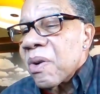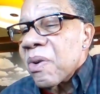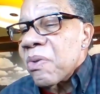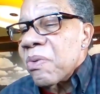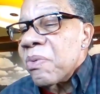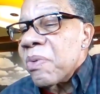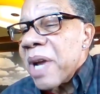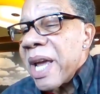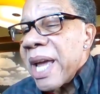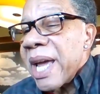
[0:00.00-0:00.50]

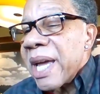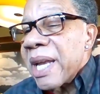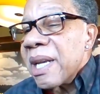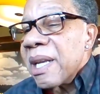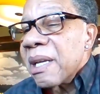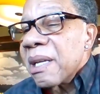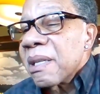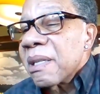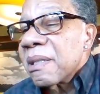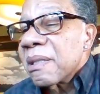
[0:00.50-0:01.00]
Red,
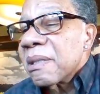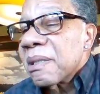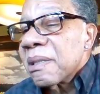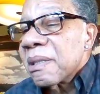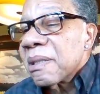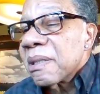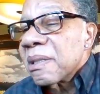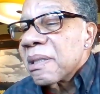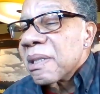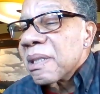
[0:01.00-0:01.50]

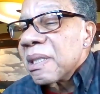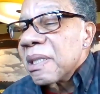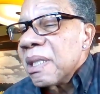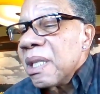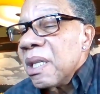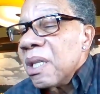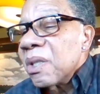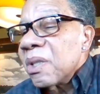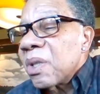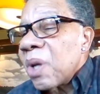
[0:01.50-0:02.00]

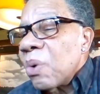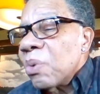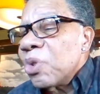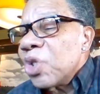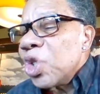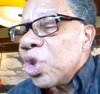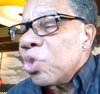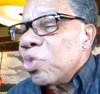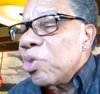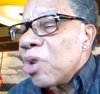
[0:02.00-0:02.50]

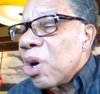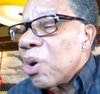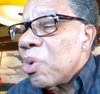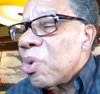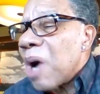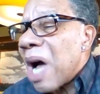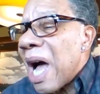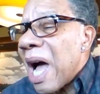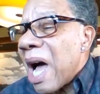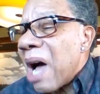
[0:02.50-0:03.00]
don't you
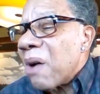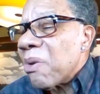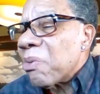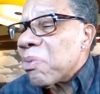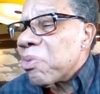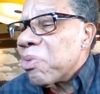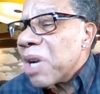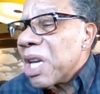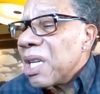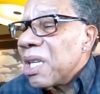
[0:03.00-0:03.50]
know I'll
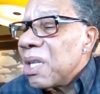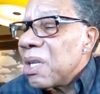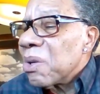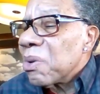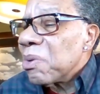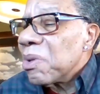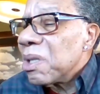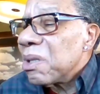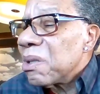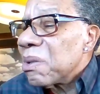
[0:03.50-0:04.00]
wring
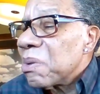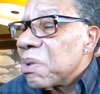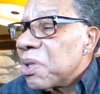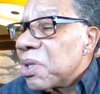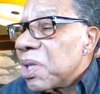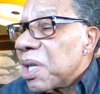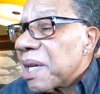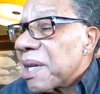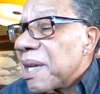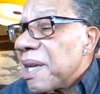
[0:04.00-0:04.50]
your little
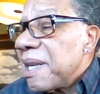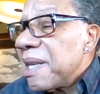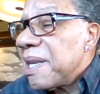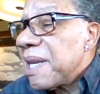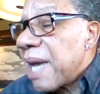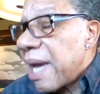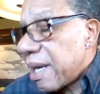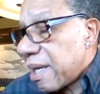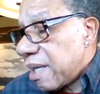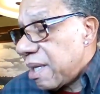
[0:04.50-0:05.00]
chicken
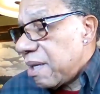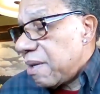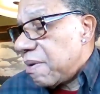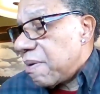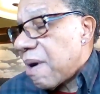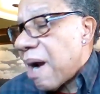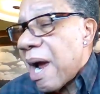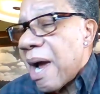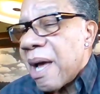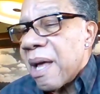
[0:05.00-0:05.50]
neck, he
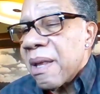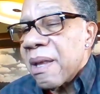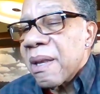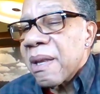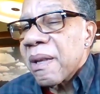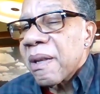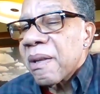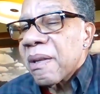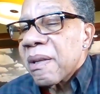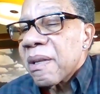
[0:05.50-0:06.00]
growled.
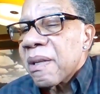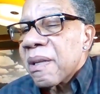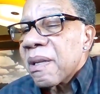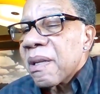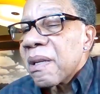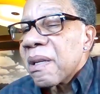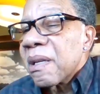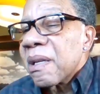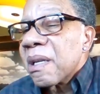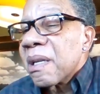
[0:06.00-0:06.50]

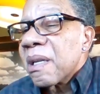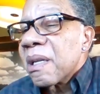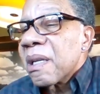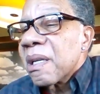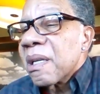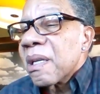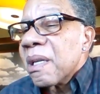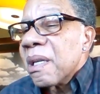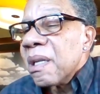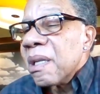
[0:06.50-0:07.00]

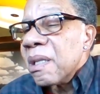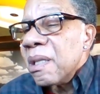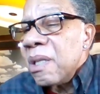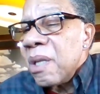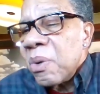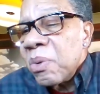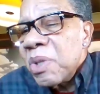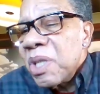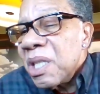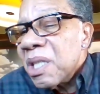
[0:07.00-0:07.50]

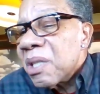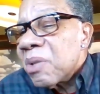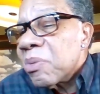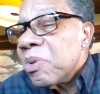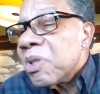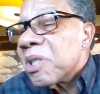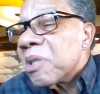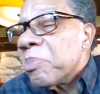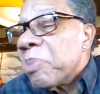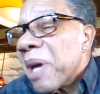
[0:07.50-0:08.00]
No
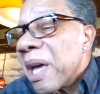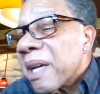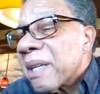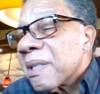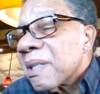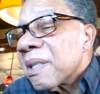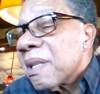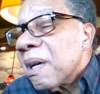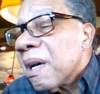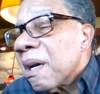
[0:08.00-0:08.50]
disrespect,
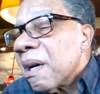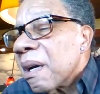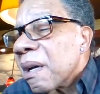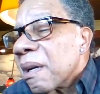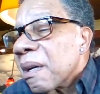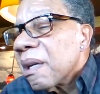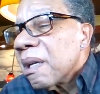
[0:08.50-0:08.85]
sir,